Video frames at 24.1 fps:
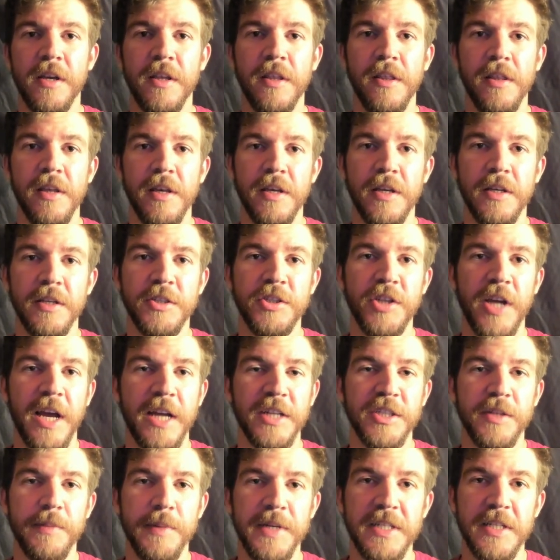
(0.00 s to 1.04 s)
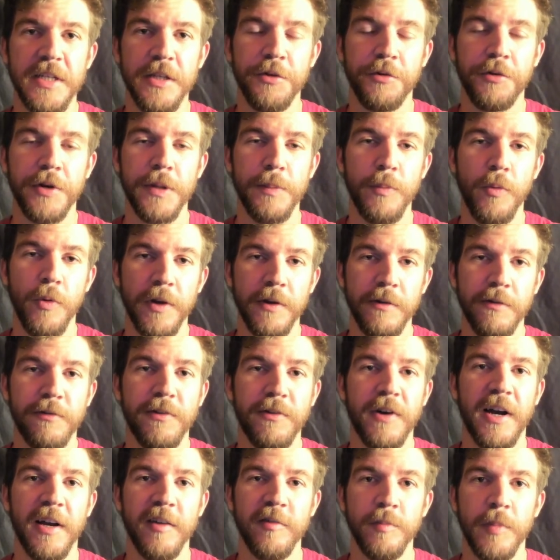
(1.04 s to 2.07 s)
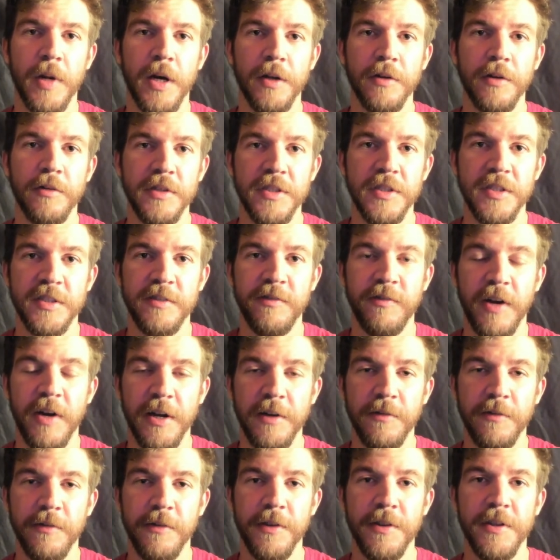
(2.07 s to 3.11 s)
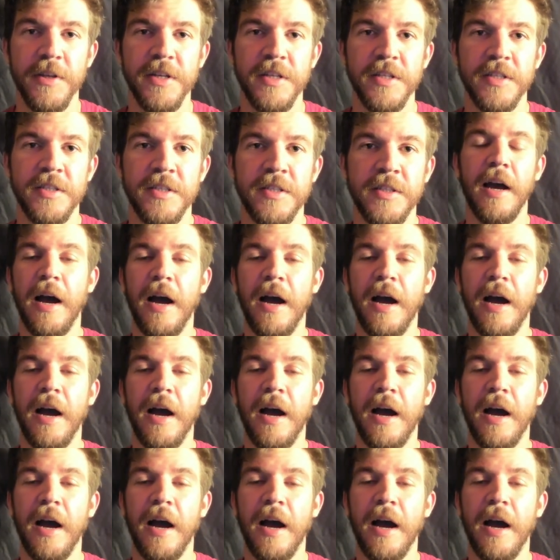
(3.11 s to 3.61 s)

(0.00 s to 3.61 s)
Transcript: The ChatGPT 3.5 model is fine for this.